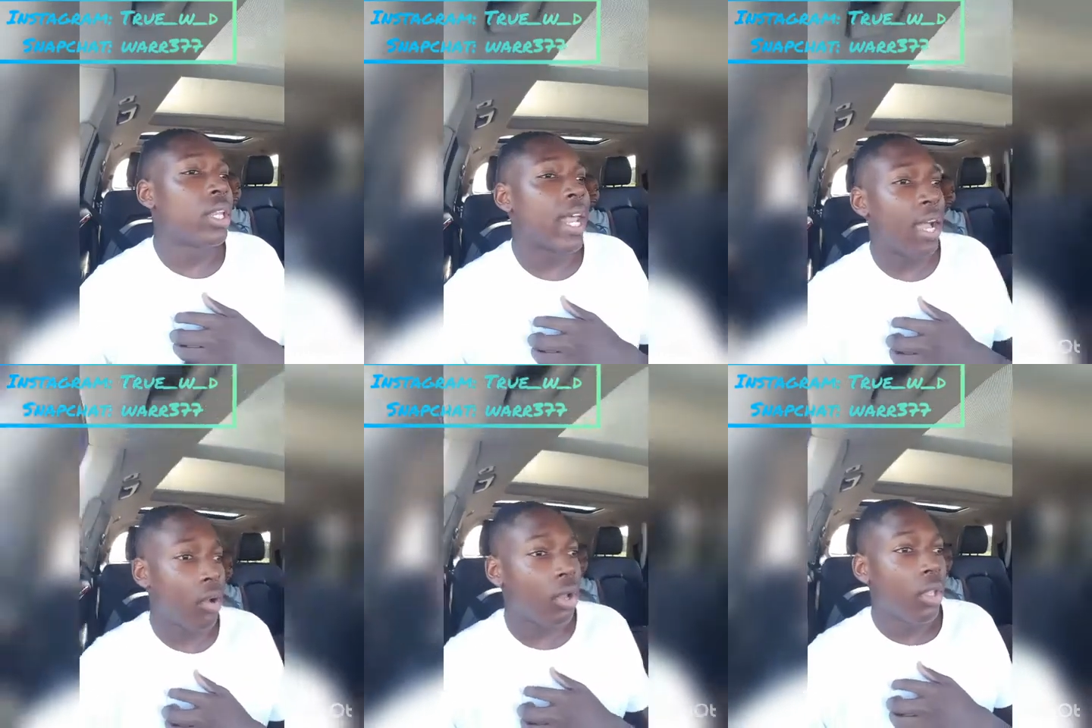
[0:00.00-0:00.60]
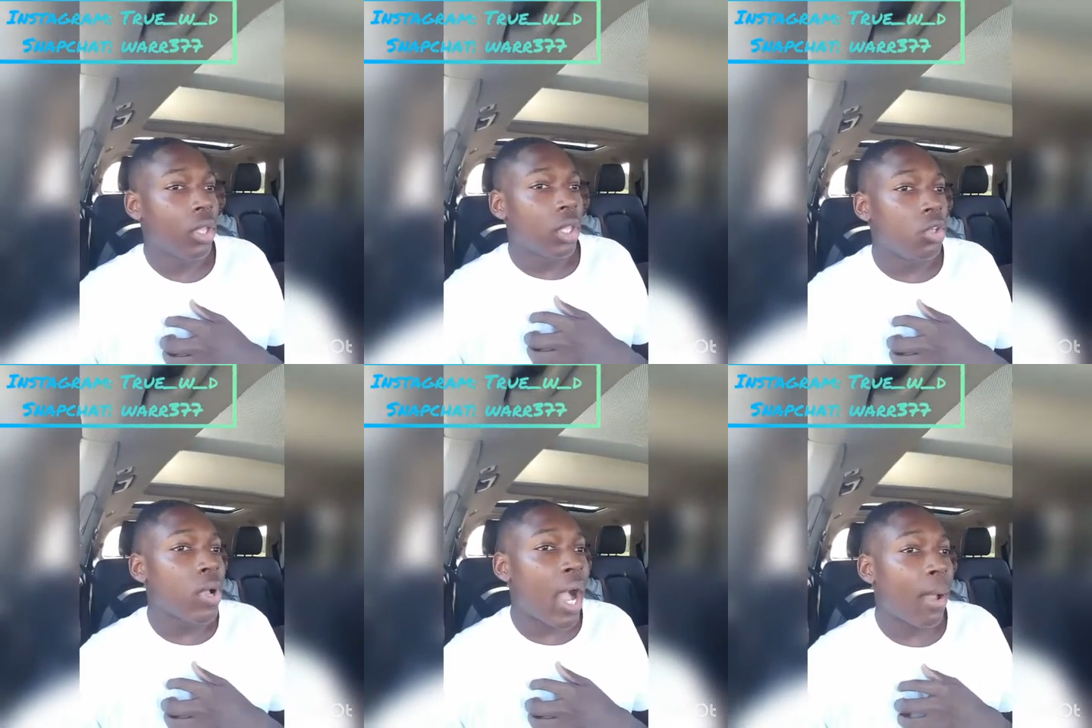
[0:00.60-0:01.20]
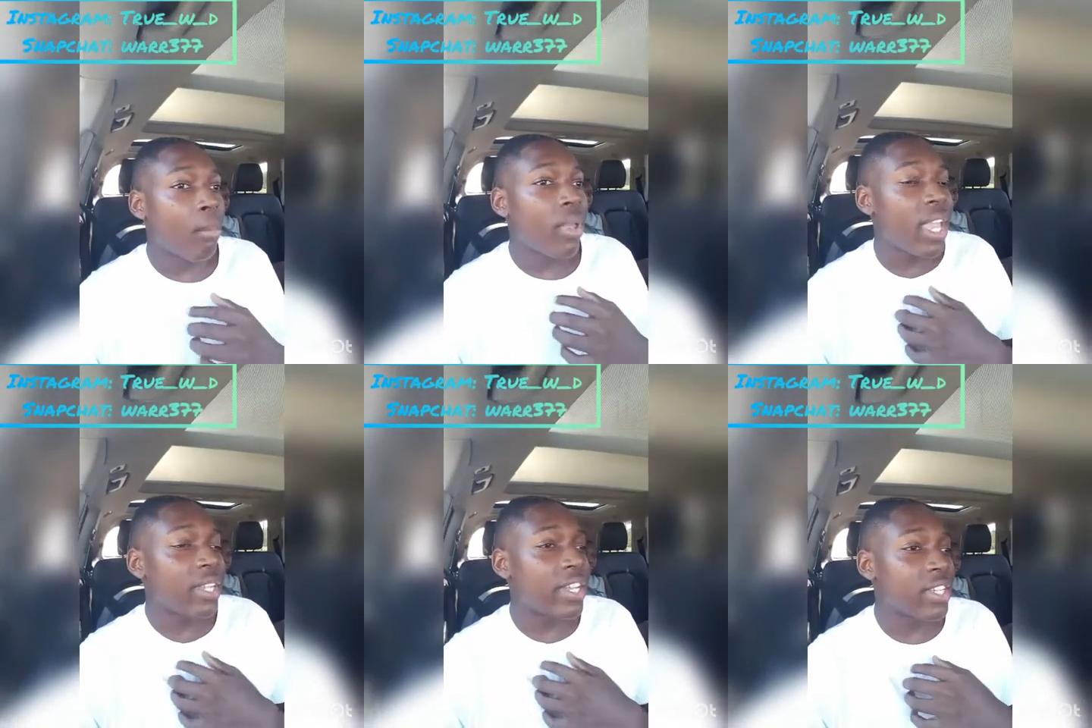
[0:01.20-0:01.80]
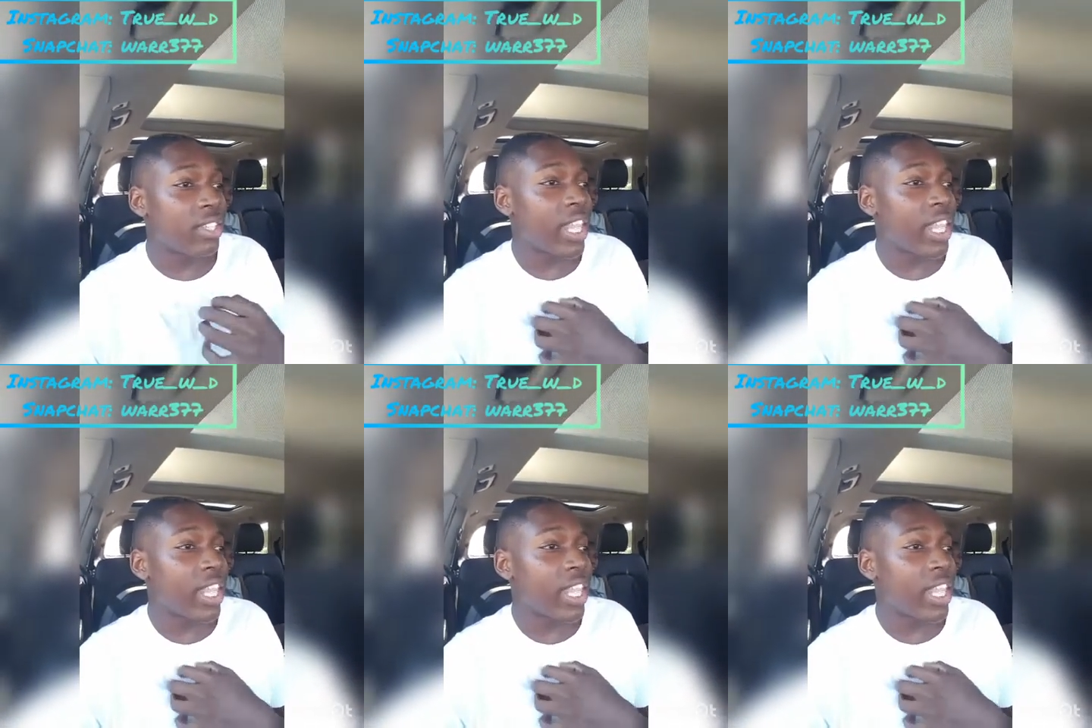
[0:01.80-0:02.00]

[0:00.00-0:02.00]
Now, you got men that just